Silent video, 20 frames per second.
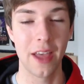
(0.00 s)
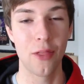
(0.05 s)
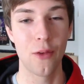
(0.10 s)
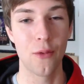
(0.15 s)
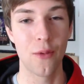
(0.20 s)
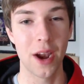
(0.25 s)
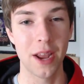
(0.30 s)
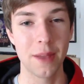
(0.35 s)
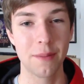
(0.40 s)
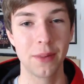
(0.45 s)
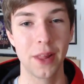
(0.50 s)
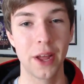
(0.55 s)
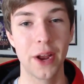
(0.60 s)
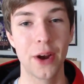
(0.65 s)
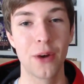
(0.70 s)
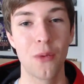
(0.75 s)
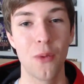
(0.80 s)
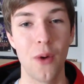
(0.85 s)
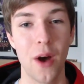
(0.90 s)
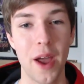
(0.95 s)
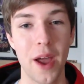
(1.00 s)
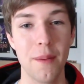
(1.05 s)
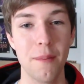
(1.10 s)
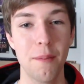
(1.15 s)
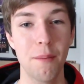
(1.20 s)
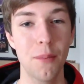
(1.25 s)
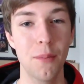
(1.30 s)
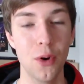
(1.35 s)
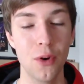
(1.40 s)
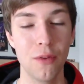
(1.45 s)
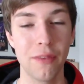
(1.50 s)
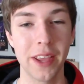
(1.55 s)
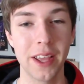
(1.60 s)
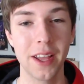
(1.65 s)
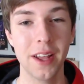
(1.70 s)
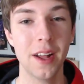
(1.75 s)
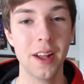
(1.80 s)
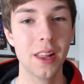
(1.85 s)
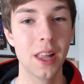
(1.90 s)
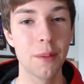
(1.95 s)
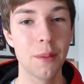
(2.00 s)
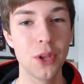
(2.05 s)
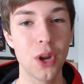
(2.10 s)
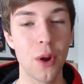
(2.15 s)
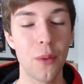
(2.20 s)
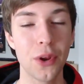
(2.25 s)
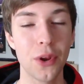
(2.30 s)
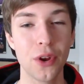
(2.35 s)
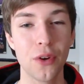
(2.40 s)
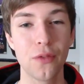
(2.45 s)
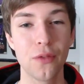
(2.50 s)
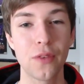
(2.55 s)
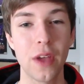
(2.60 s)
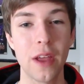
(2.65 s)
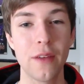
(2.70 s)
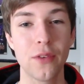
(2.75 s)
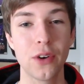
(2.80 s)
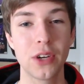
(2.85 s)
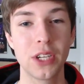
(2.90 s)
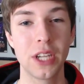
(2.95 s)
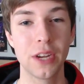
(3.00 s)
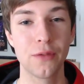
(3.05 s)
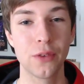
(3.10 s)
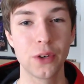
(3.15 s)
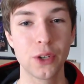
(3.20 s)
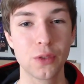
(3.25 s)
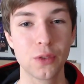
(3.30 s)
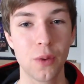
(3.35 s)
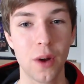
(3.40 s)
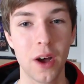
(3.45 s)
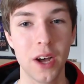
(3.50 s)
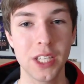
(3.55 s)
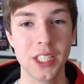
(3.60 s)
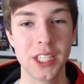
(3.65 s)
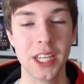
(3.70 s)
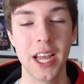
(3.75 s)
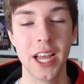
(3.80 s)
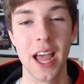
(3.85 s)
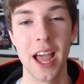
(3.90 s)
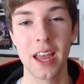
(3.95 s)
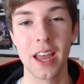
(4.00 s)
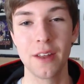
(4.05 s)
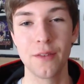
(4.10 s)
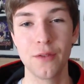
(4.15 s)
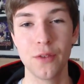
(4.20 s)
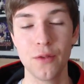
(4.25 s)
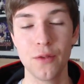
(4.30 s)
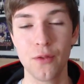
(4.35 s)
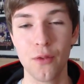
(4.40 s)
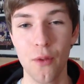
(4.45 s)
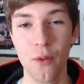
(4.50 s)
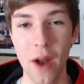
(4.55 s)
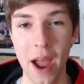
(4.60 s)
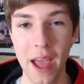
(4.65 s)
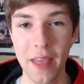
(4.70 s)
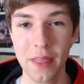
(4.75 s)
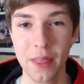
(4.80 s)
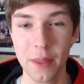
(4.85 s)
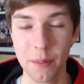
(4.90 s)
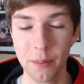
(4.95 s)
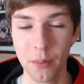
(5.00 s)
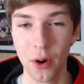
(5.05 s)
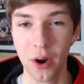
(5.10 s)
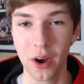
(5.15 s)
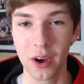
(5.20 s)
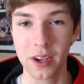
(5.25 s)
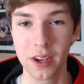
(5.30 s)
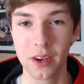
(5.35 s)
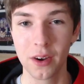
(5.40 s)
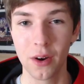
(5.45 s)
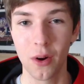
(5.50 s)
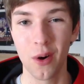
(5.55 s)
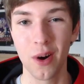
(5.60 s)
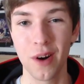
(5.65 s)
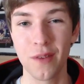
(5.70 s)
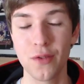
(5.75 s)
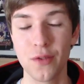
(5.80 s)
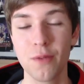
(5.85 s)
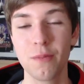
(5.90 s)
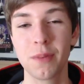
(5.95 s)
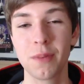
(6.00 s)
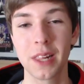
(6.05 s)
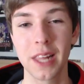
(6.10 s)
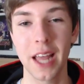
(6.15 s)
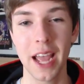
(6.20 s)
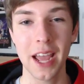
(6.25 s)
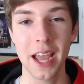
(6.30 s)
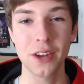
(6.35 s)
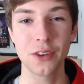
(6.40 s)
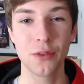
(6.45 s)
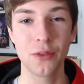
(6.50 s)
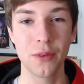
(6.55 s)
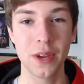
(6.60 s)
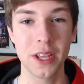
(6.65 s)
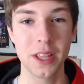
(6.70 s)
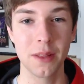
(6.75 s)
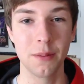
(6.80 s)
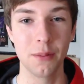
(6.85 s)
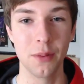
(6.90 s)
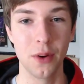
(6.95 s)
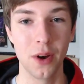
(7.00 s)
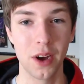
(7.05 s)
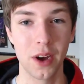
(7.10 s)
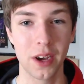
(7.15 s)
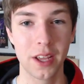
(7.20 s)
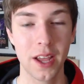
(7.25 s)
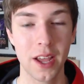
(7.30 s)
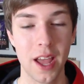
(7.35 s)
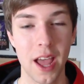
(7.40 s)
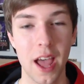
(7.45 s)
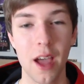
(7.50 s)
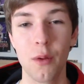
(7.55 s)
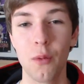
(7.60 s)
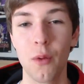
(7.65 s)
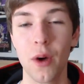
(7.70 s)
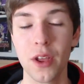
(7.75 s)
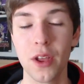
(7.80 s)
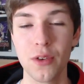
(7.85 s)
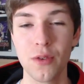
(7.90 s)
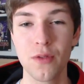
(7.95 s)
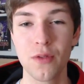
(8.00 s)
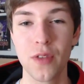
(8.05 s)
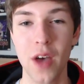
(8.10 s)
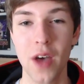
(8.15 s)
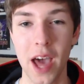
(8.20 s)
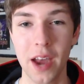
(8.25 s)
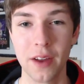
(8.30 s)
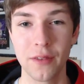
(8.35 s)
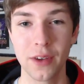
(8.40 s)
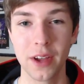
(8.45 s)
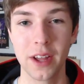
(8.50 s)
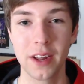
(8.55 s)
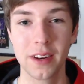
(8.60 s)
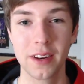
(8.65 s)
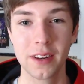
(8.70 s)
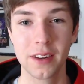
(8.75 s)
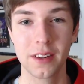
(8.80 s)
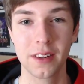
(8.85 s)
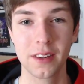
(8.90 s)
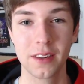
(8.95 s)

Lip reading: and the Ready Player One movie. Let me know what your favorite difference was, and if you've read the book, or if you plan to read the book, and what you thought of it.